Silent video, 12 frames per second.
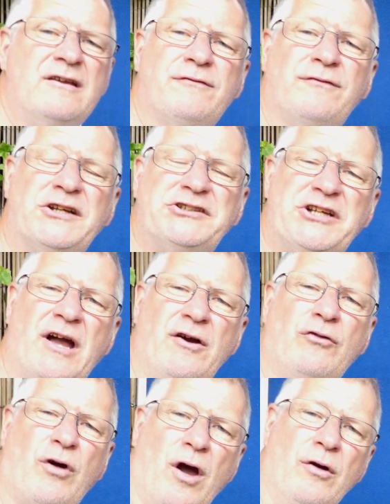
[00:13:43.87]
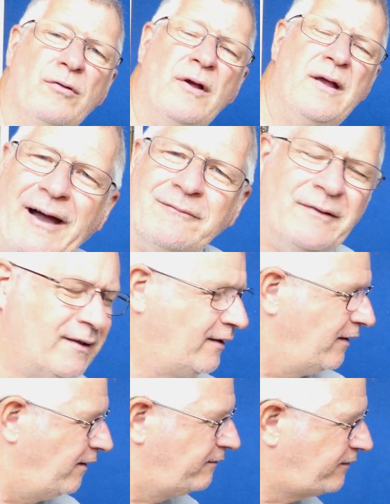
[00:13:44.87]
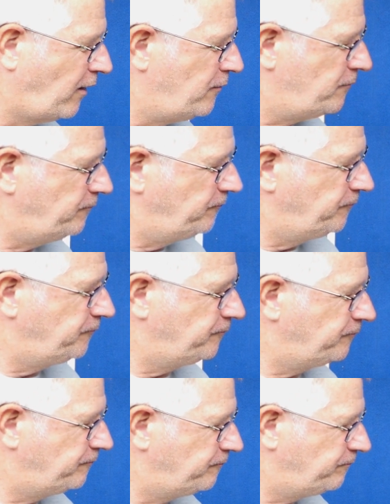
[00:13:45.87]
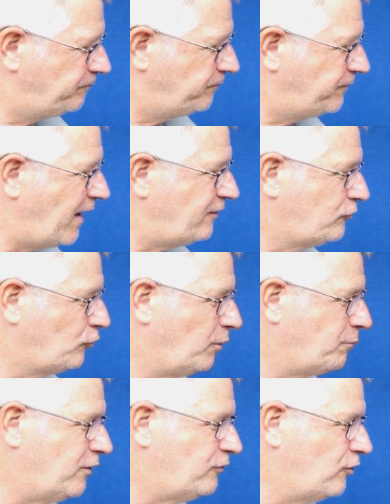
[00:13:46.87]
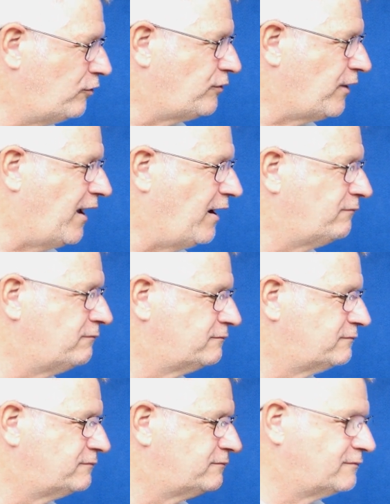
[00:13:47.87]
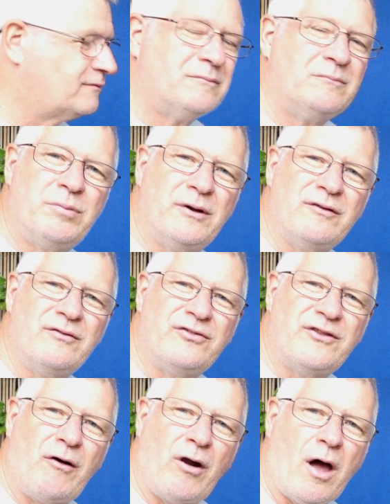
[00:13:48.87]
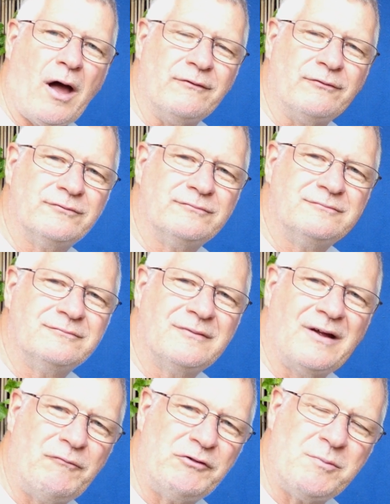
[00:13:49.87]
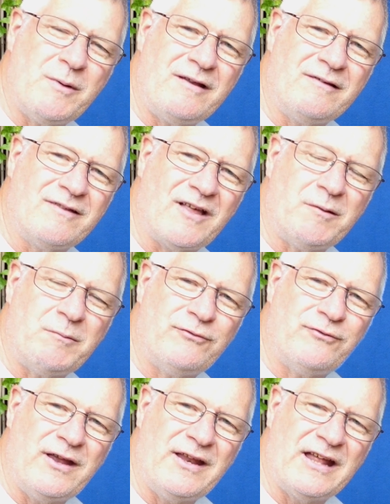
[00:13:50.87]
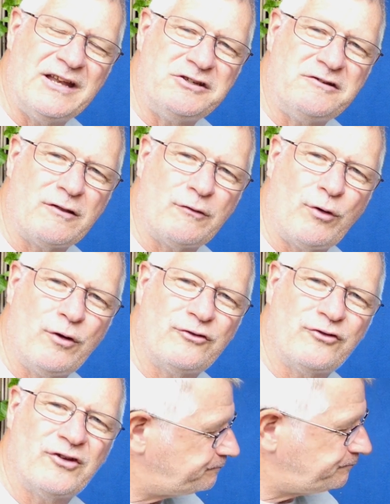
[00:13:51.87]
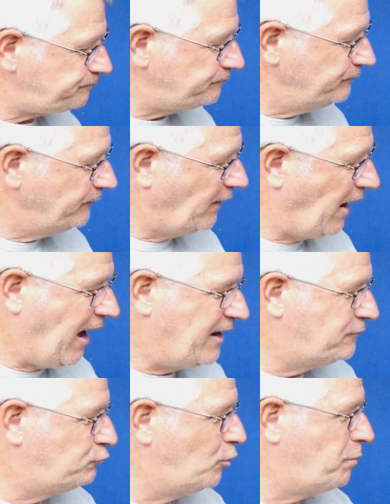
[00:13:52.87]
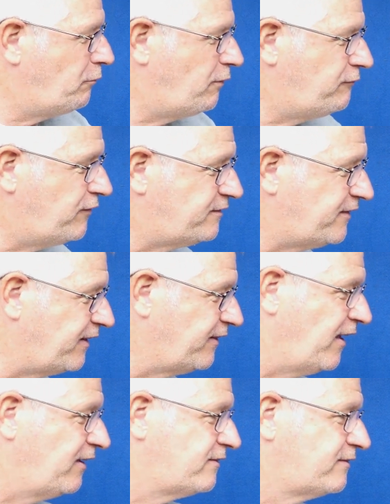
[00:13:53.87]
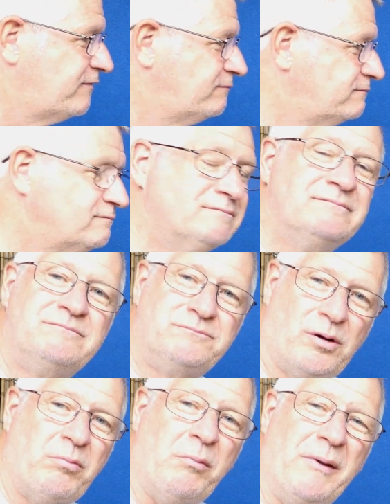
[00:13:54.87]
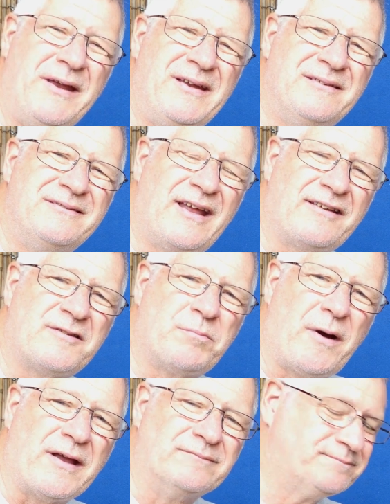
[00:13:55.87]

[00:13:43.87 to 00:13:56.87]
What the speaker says: to flush out and grow. So that's all I'm going to do there, but they're alive, which means they're going to be feeding energy to the roots, and we'll be revisiting this probably next spring.